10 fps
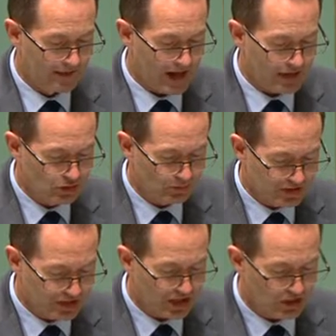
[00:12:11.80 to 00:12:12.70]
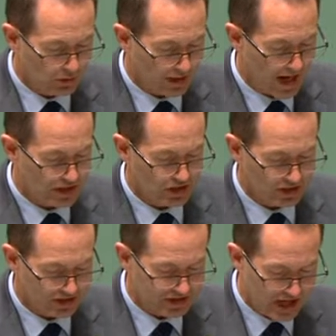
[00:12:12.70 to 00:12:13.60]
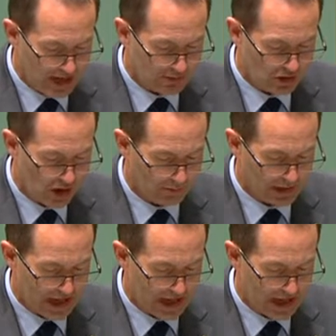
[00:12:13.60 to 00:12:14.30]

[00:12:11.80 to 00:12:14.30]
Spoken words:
The ACCC took action at the same time